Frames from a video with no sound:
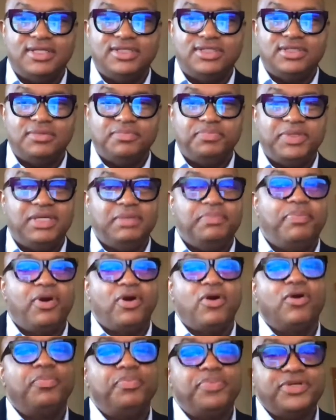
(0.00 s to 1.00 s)
to be
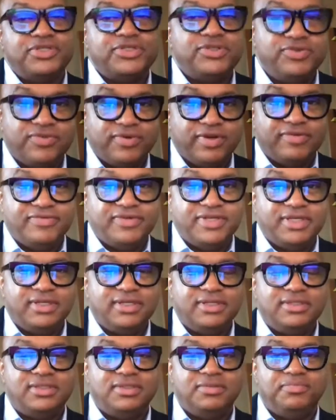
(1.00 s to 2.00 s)
purpose driven,
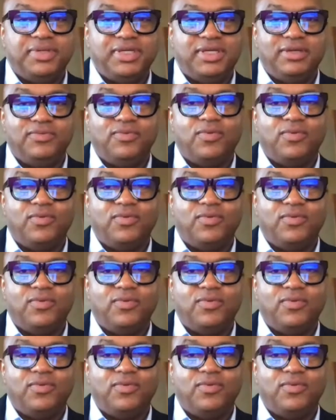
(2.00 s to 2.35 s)
to be